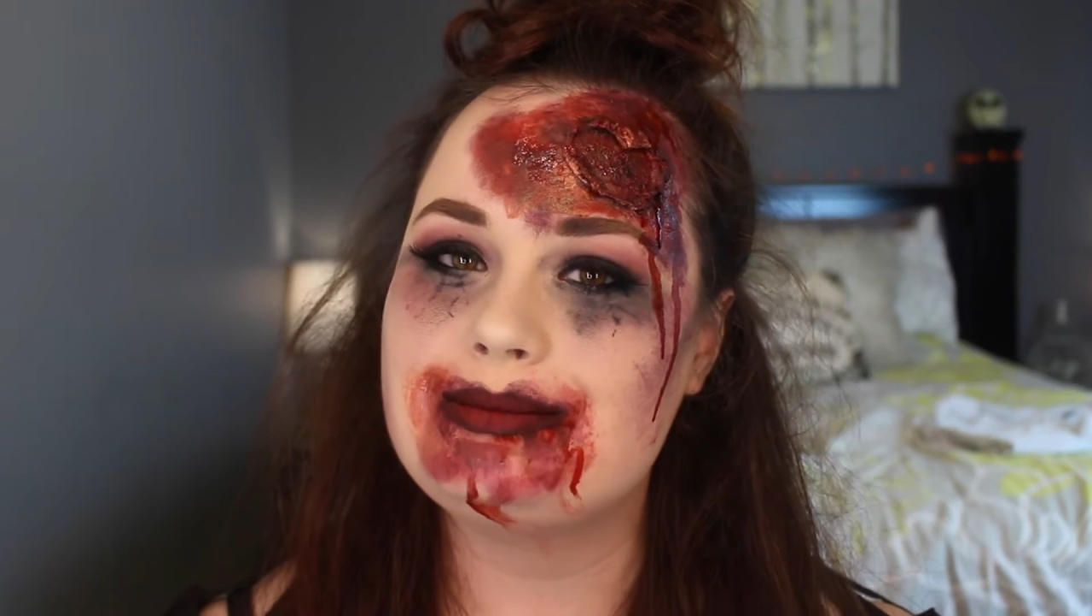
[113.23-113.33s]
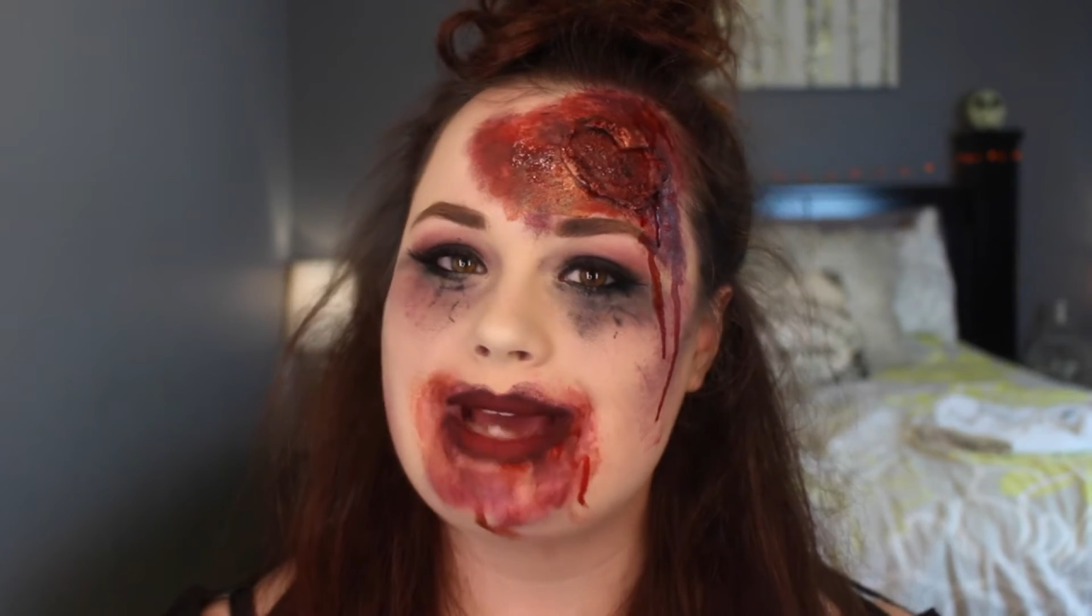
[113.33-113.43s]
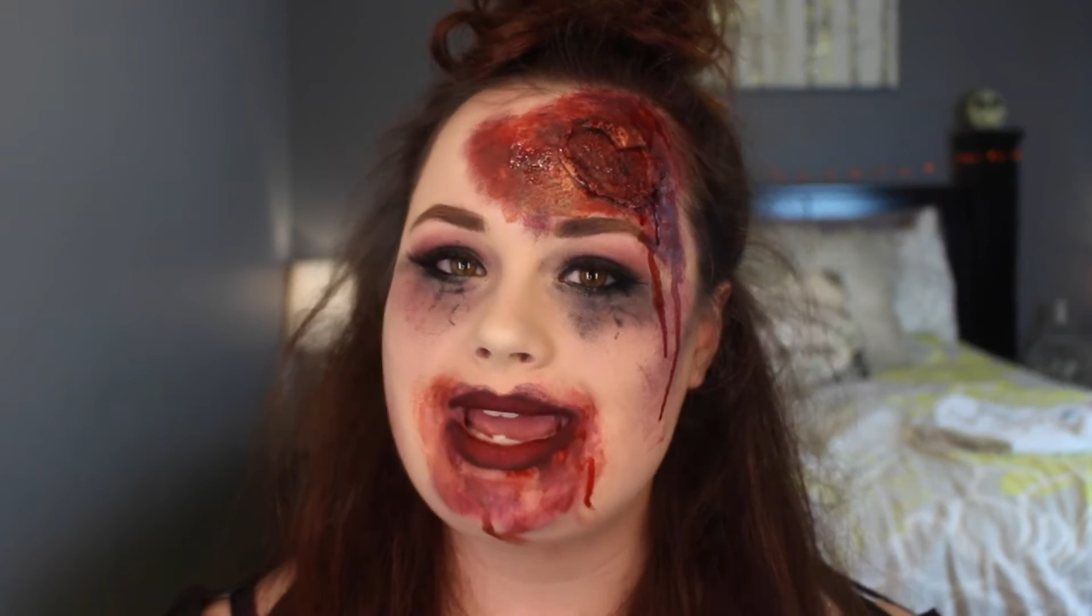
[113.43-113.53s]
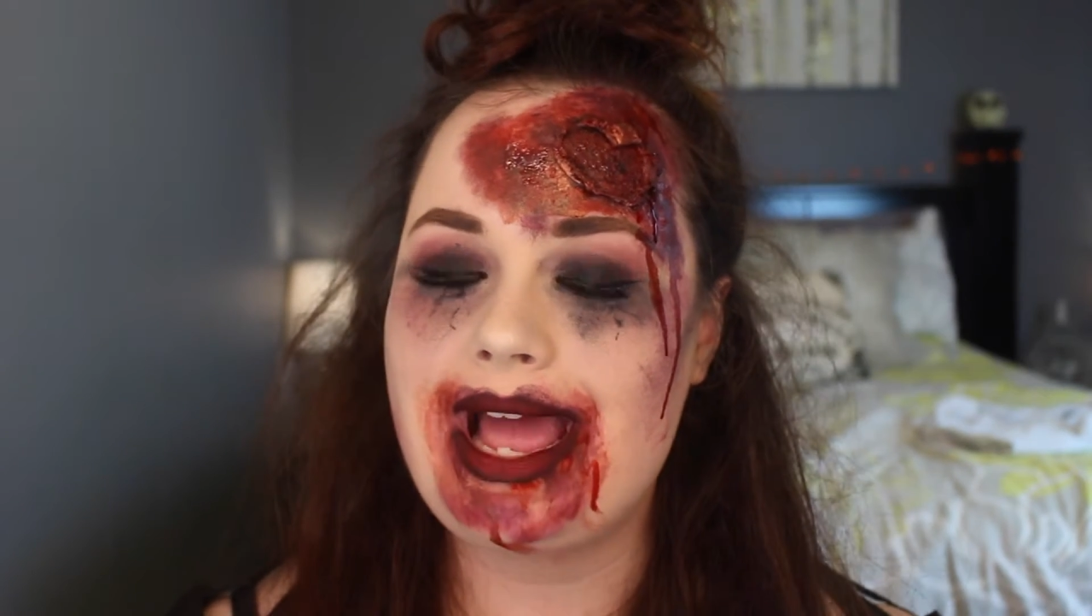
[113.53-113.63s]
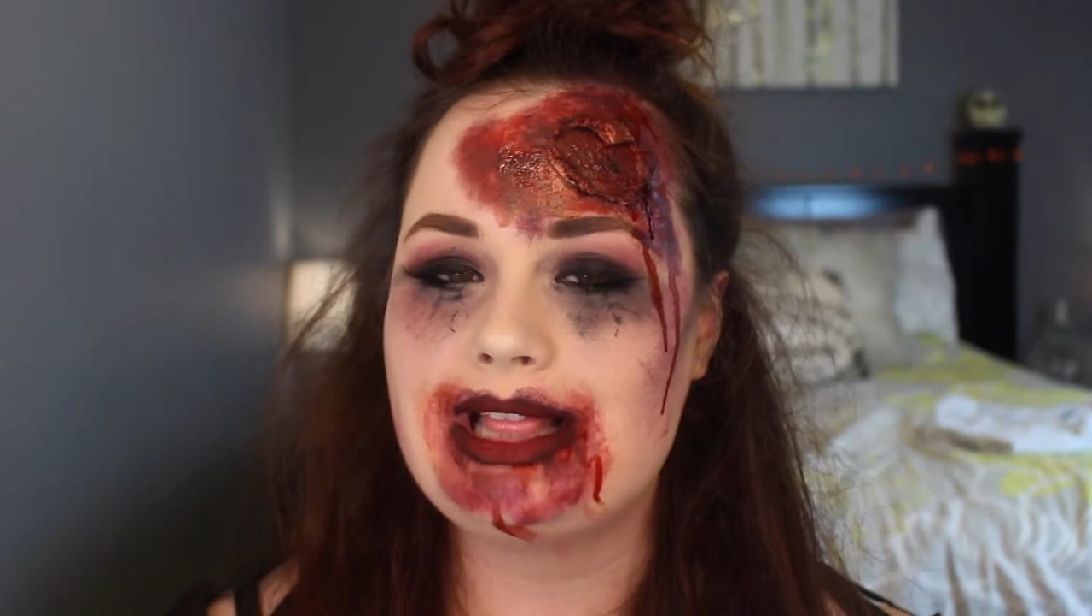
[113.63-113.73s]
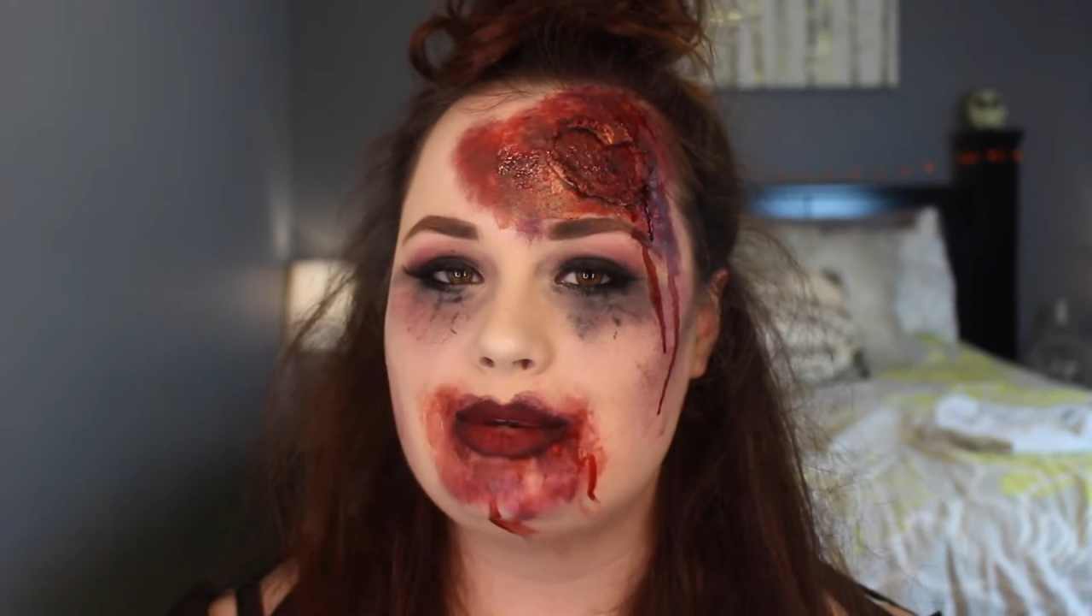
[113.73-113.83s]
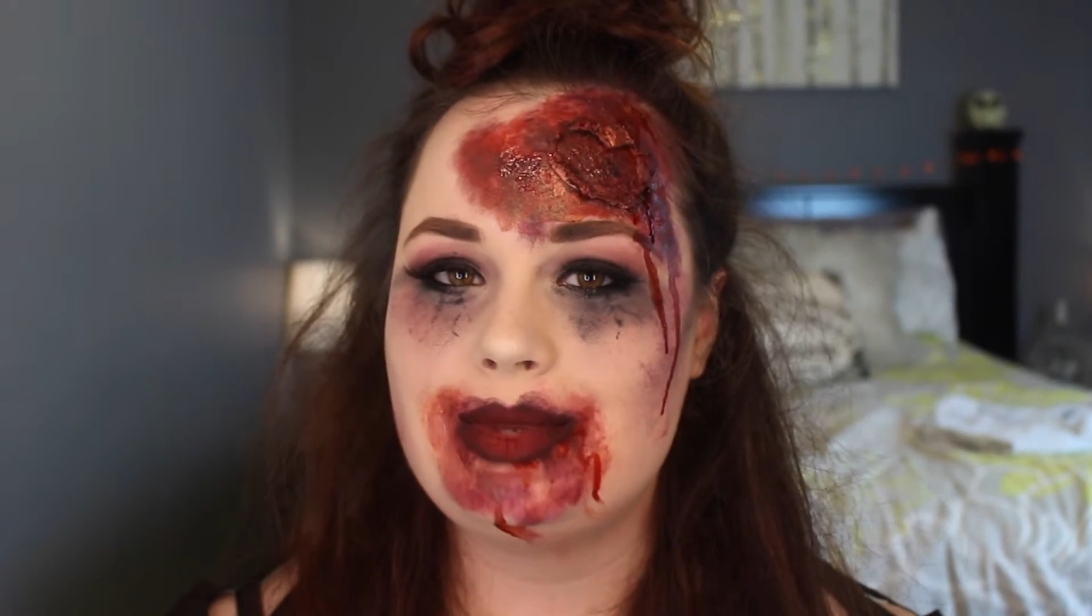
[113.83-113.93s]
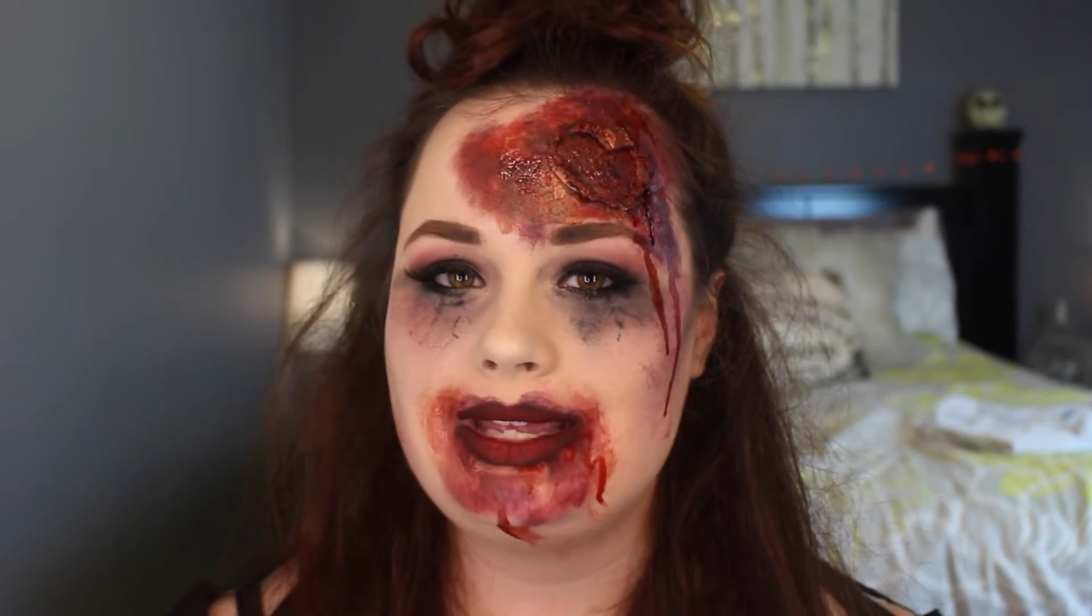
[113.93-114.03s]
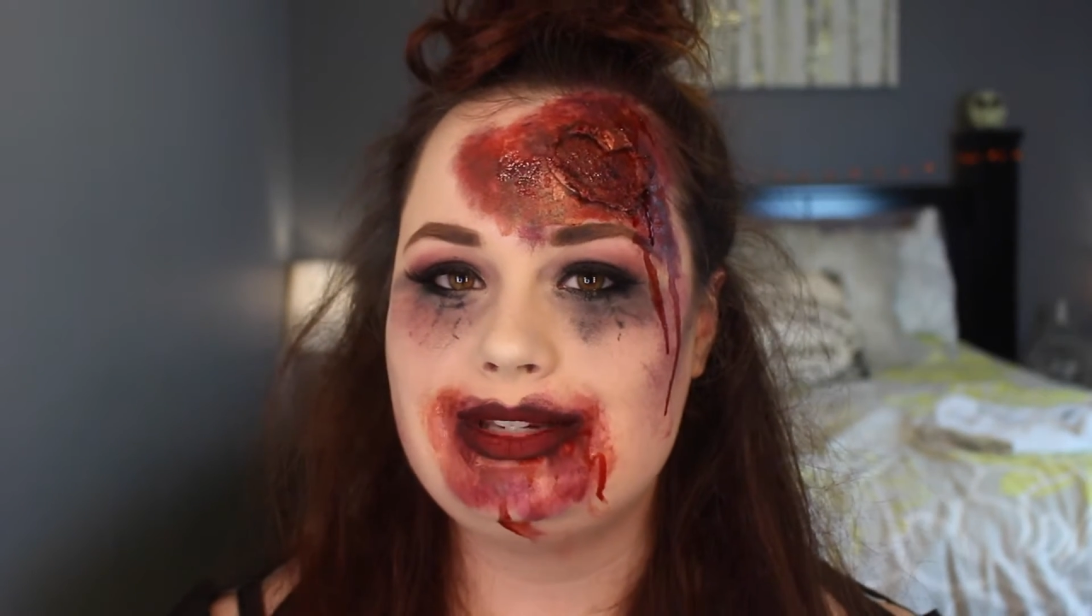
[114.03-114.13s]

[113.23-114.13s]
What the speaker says: my Halloween